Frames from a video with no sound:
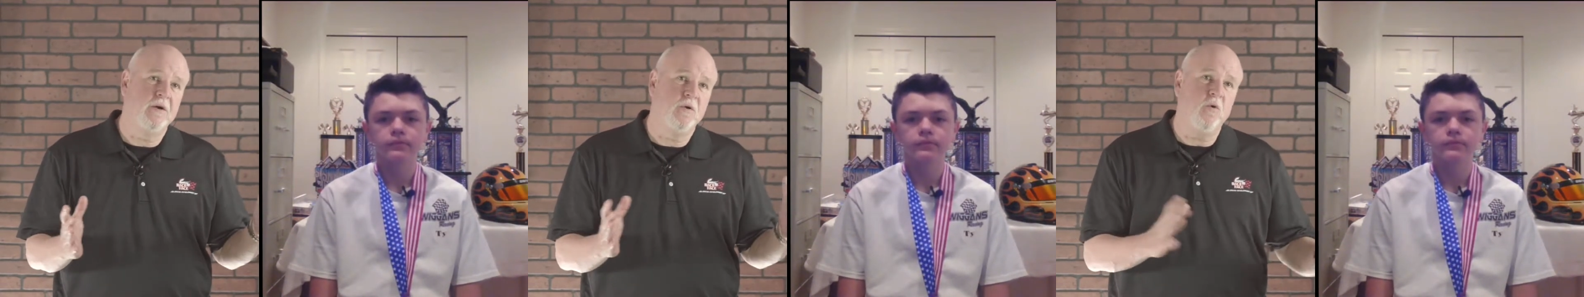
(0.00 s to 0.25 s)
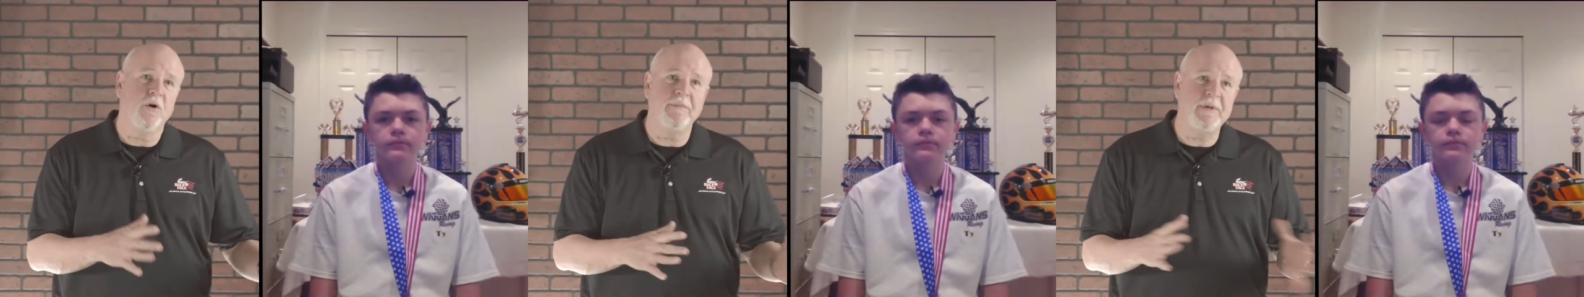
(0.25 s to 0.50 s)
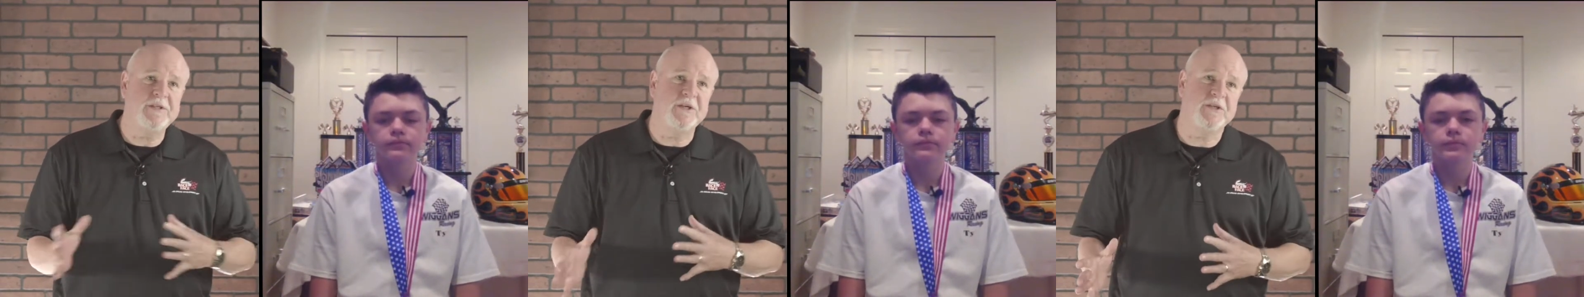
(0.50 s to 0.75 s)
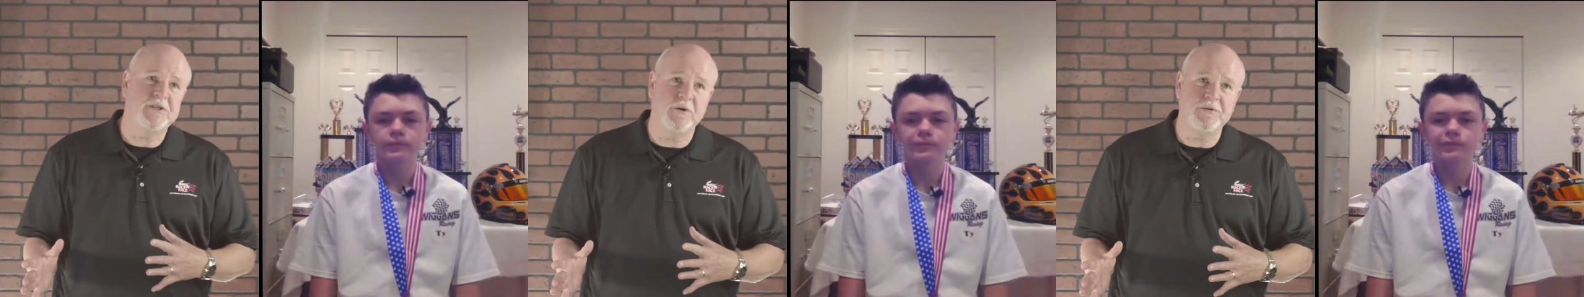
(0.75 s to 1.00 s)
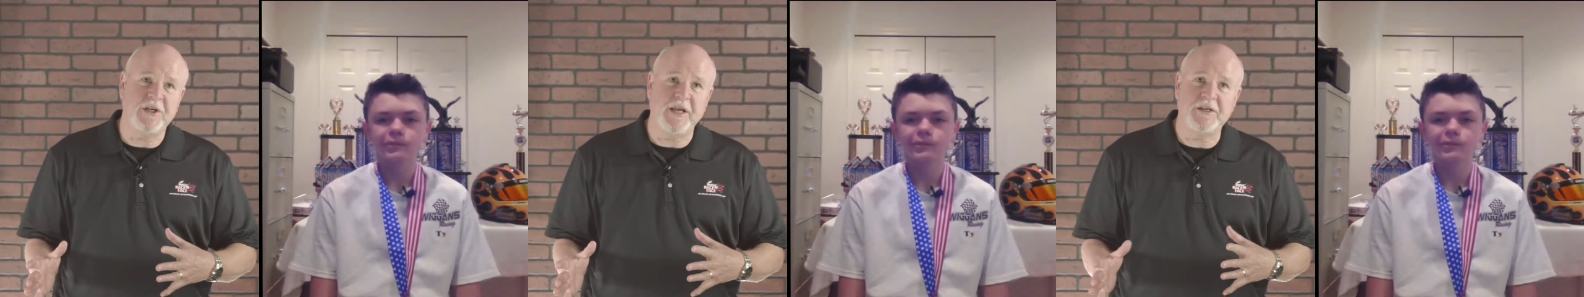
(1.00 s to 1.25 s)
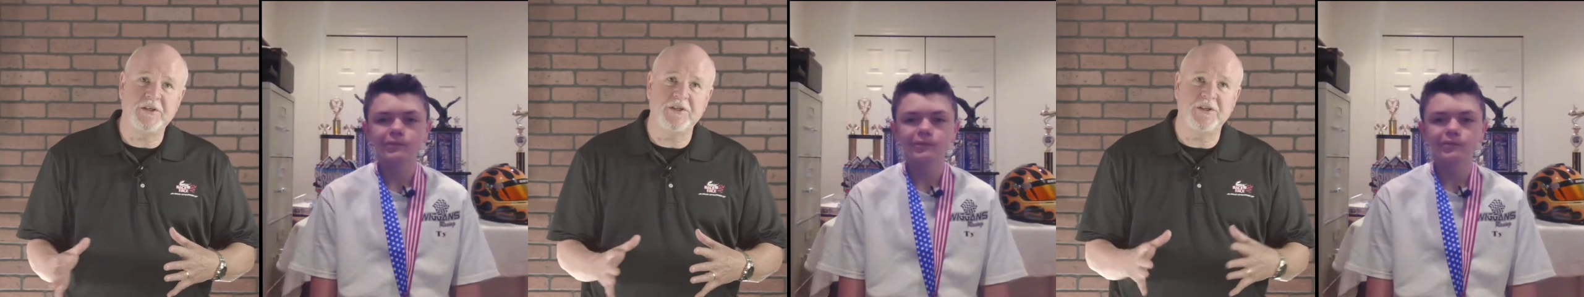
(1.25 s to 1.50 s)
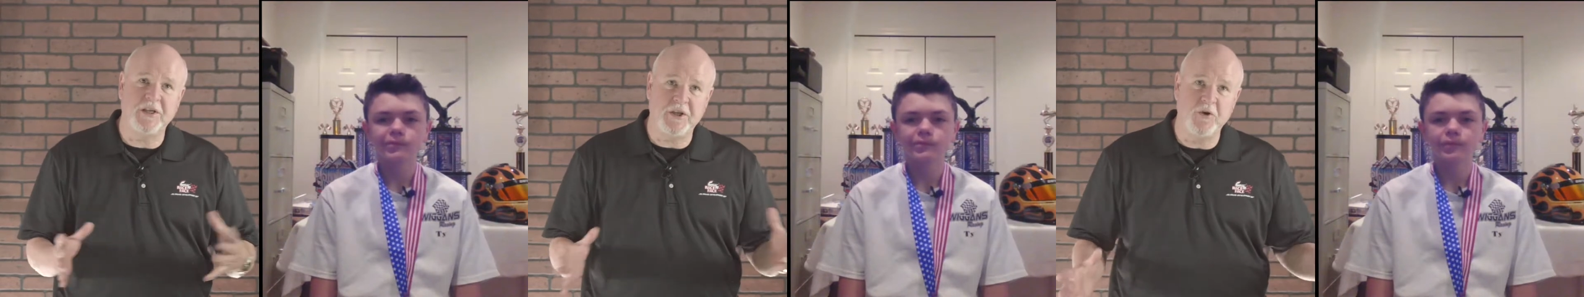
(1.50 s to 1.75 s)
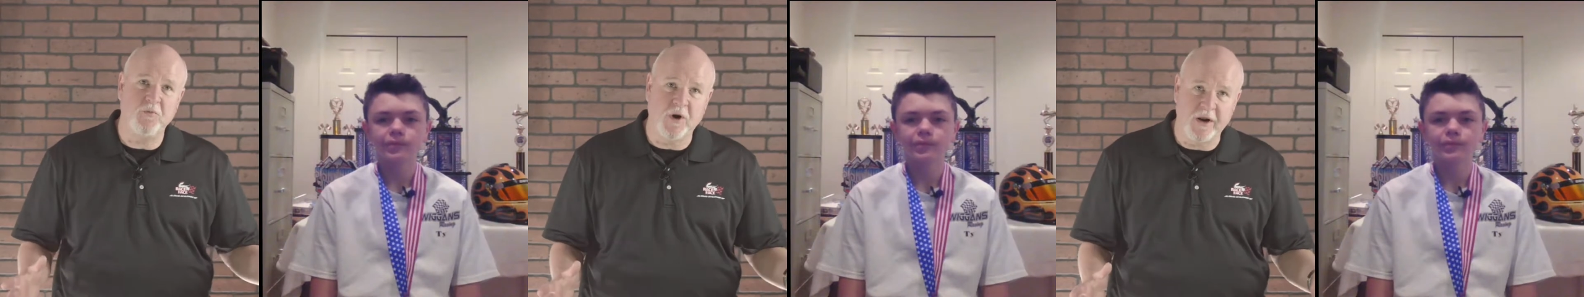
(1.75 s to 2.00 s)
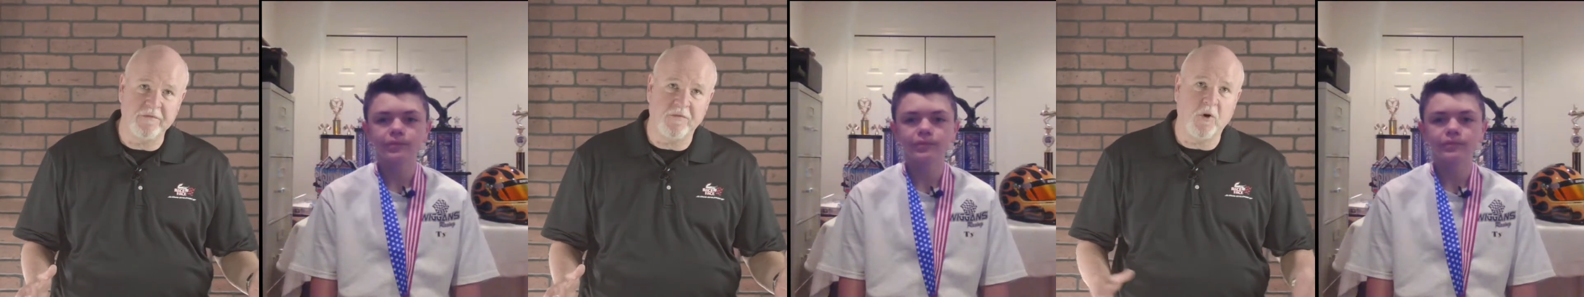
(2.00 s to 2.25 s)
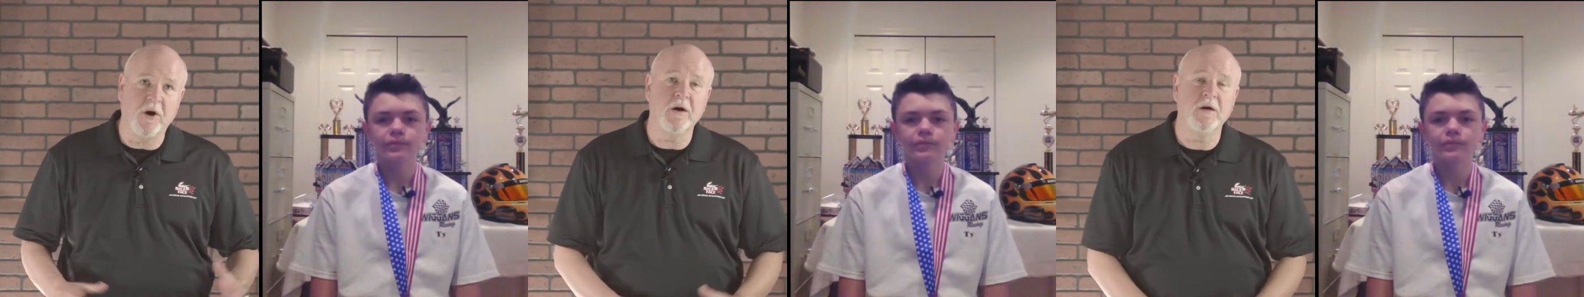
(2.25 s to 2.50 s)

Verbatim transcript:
Speaker 1: quarter midget associations that you run for.